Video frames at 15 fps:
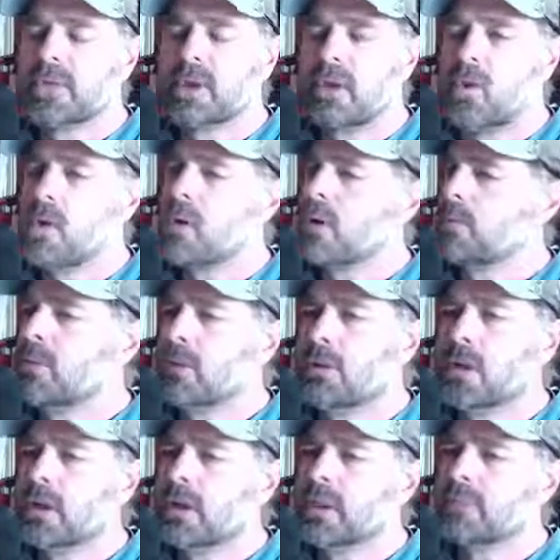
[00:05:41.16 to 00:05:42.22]
horrible
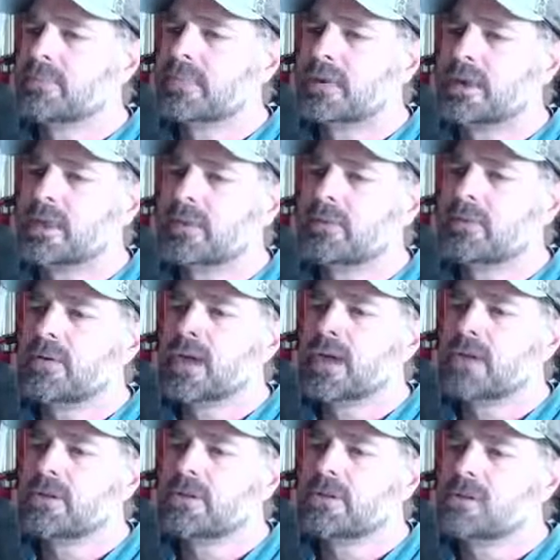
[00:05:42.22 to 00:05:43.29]
play. If you've got
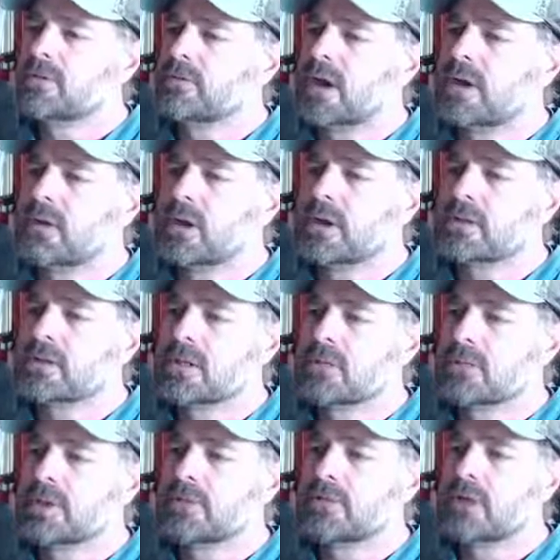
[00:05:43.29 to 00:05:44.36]
aces, you've got to raise them
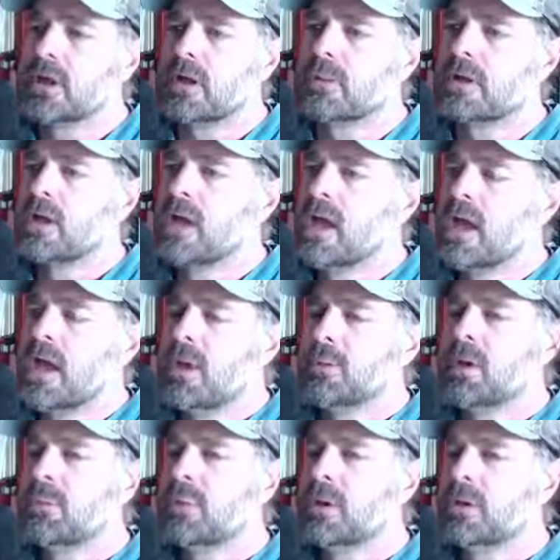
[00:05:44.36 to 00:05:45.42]
pre-flop.
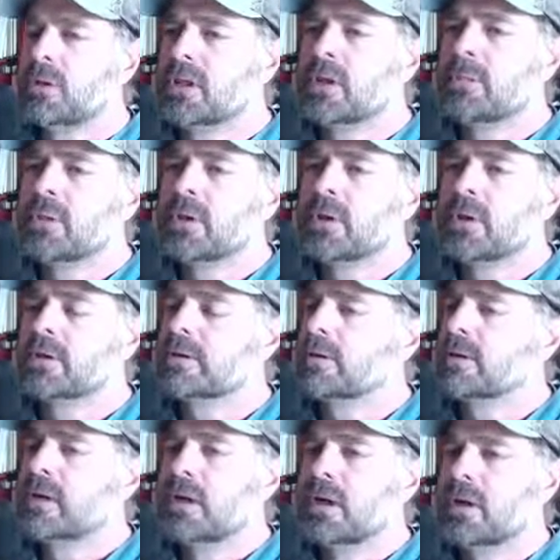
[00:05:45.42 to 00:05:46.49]
People who limp in
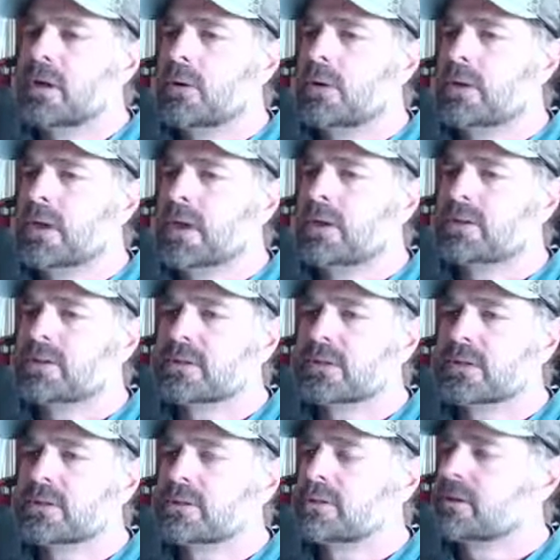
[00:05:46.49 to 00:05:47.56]
with
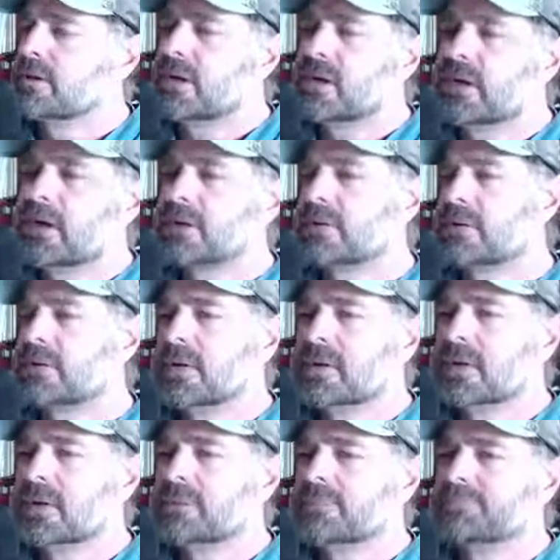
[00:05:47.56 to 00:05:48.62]
aces are
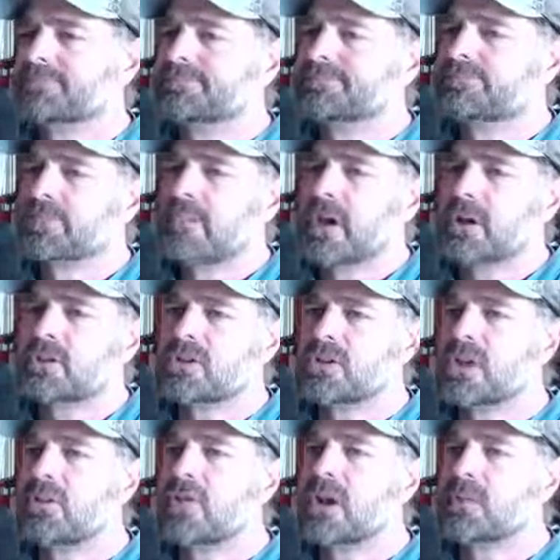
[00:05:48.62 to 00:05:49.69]

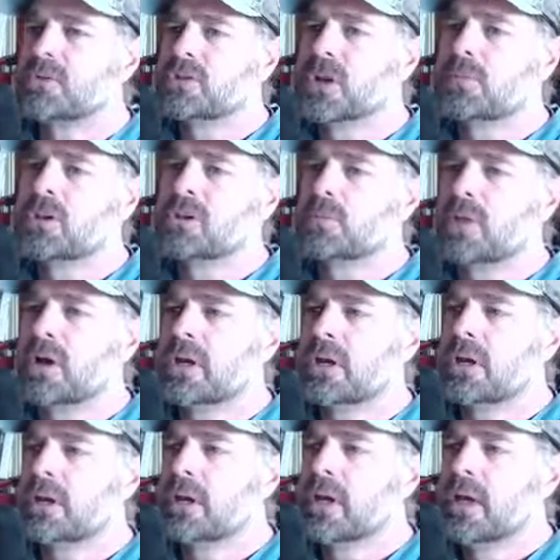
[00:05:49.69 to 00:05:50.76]
just giving up so much
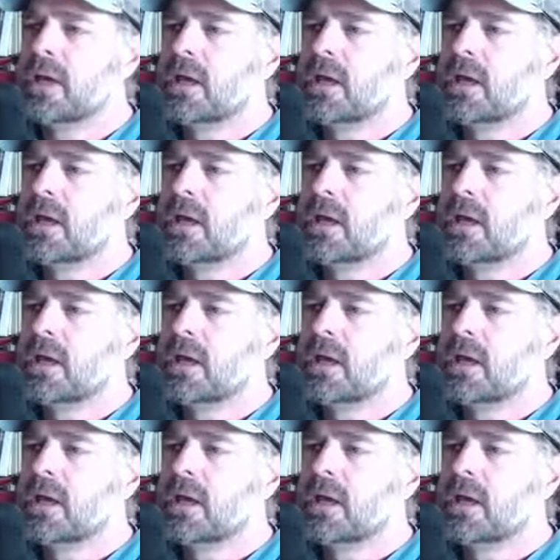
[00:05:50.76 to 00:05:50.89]
money